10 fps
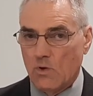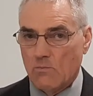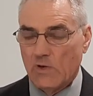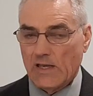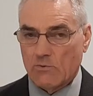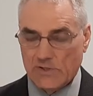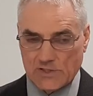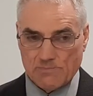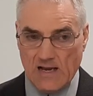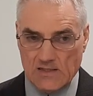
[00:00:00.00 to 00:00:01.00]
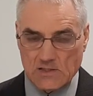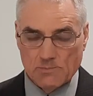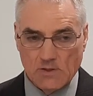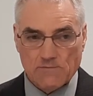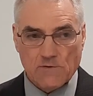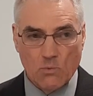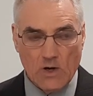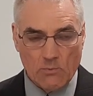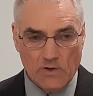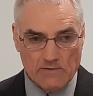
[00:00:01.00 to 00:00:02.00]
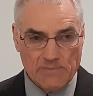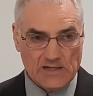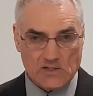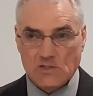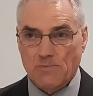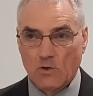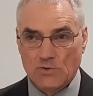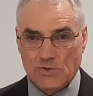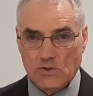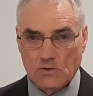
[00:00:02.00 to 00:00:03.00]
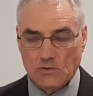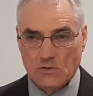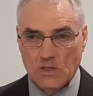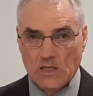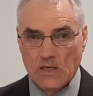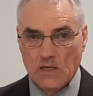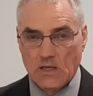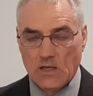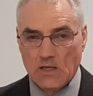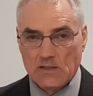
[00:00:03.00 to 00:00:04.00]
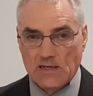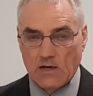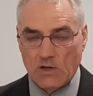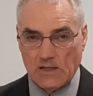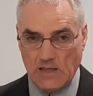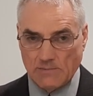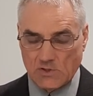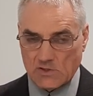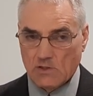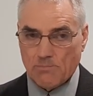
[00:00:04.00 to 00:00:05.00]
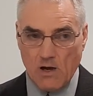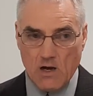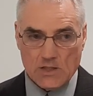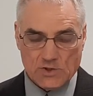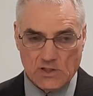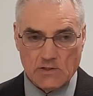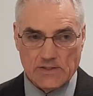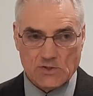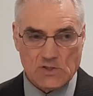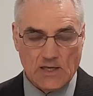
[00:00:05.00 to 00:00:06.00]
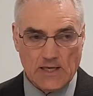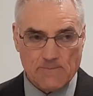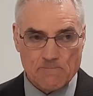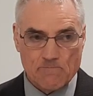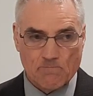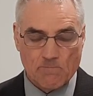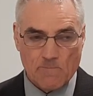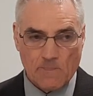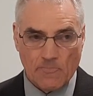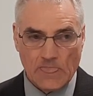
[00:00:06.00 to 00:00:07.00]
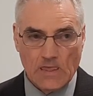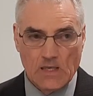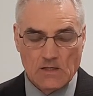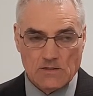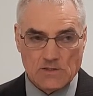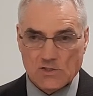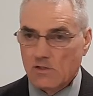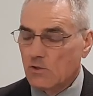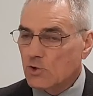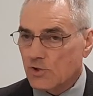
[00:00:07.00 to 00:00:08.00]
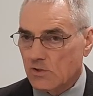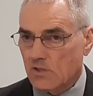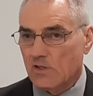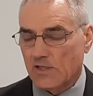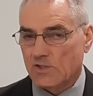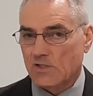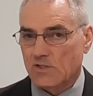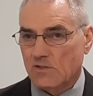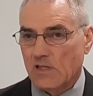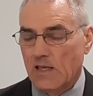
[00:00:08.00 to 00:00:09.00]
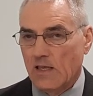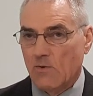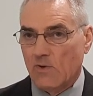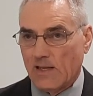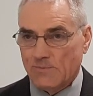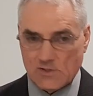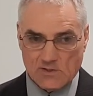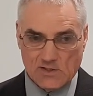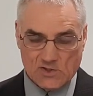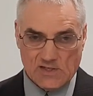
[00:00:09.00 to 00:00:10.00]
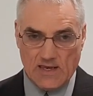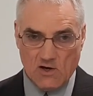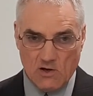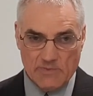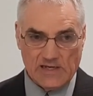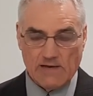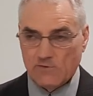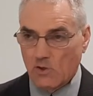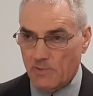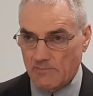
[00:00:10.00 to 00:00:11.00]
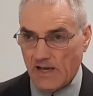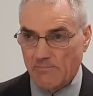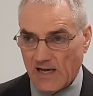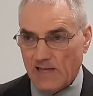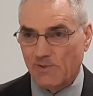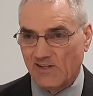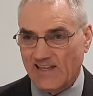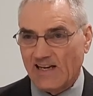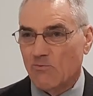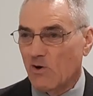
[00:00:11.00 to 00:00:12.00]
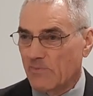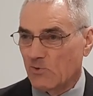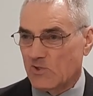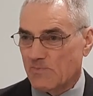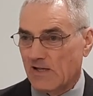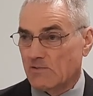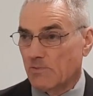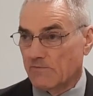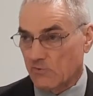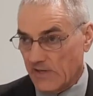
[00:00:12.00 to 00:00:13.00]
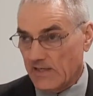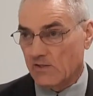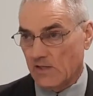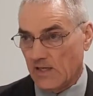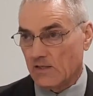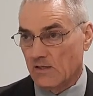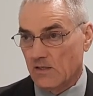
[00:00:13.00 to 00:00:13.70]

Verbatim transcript: we are responsible for what we have been exposed to. Now, I'm just going to pause here and say the solution to this isn't, well, I'm just going to stay home and never open my Bible, and then I won't be responsible for anything.